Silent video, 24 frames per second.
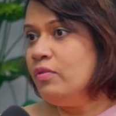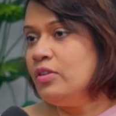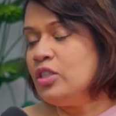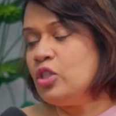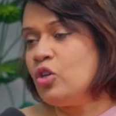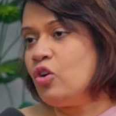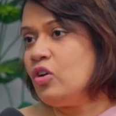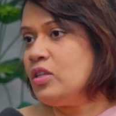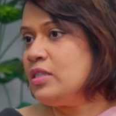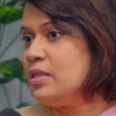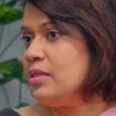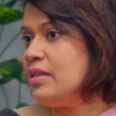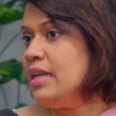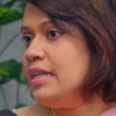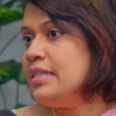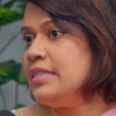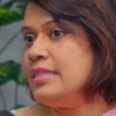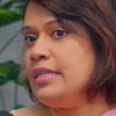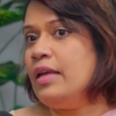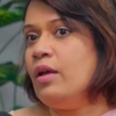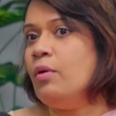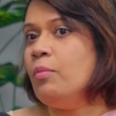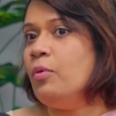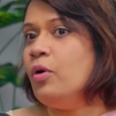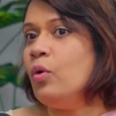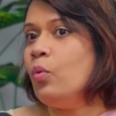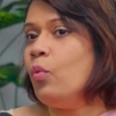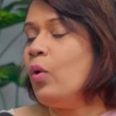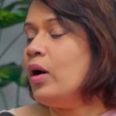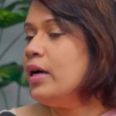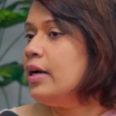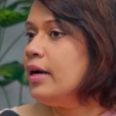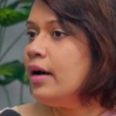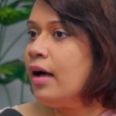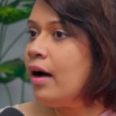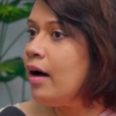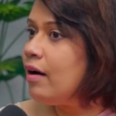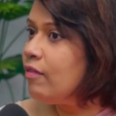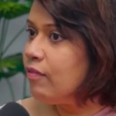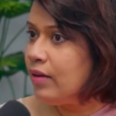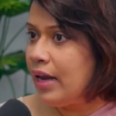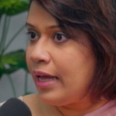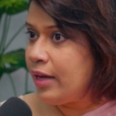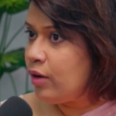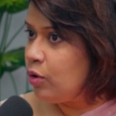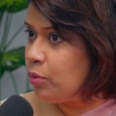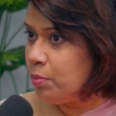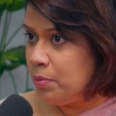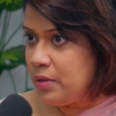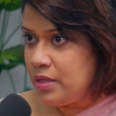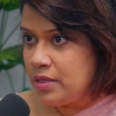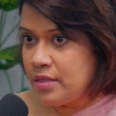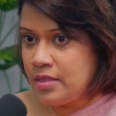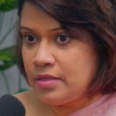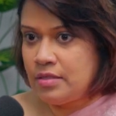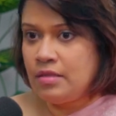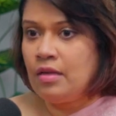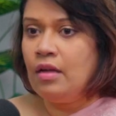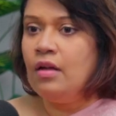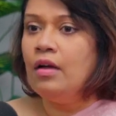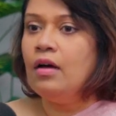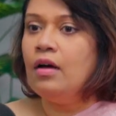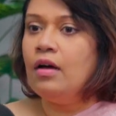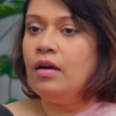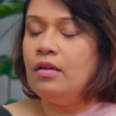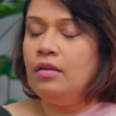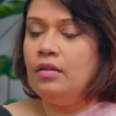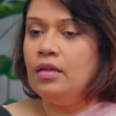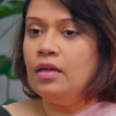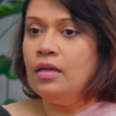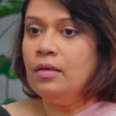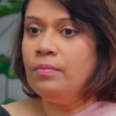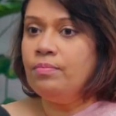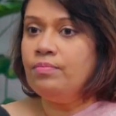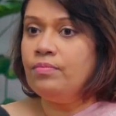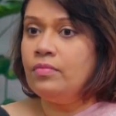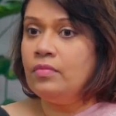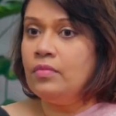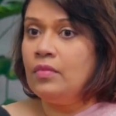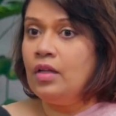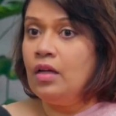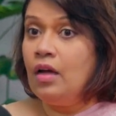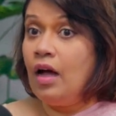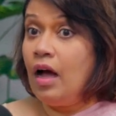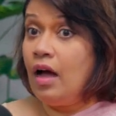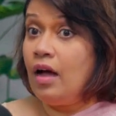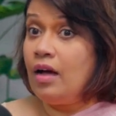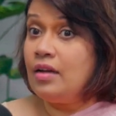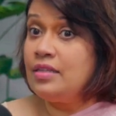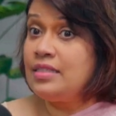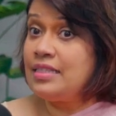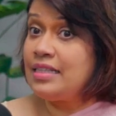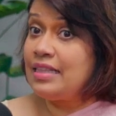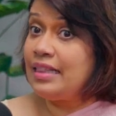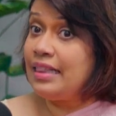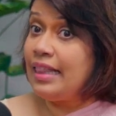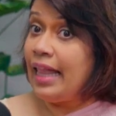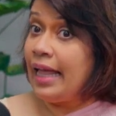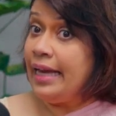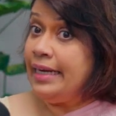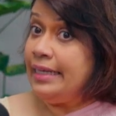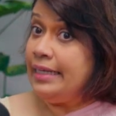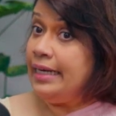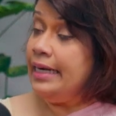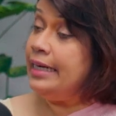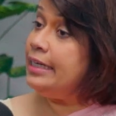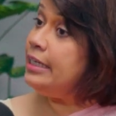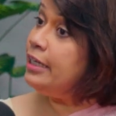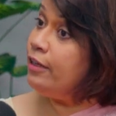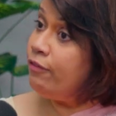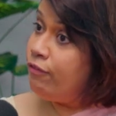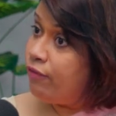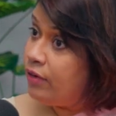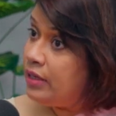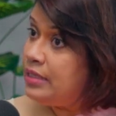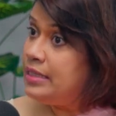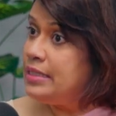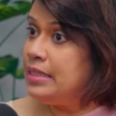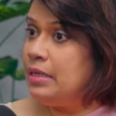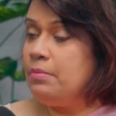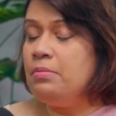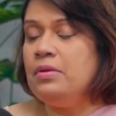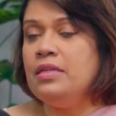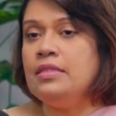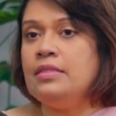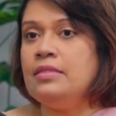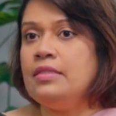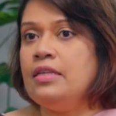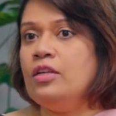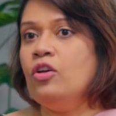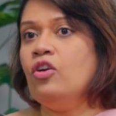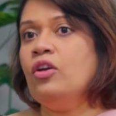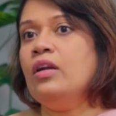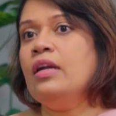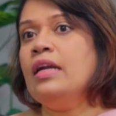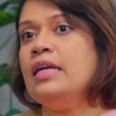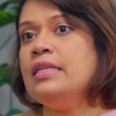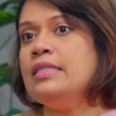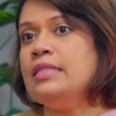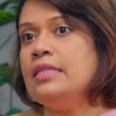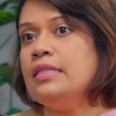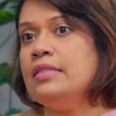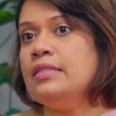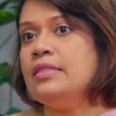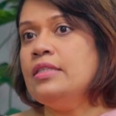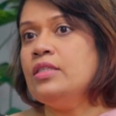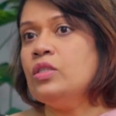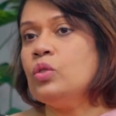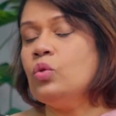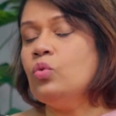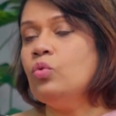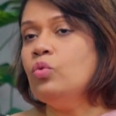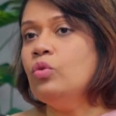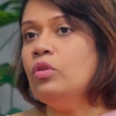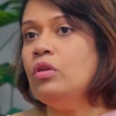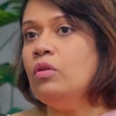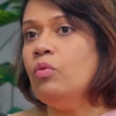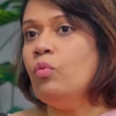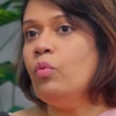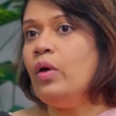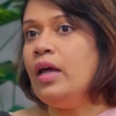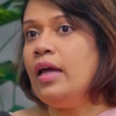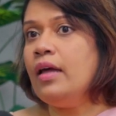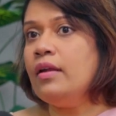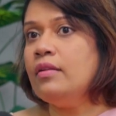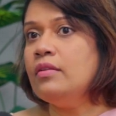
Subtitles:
which costs, let's say, about 1.5 lakh rupees a year. A slightly different CBSE or an ICSE school where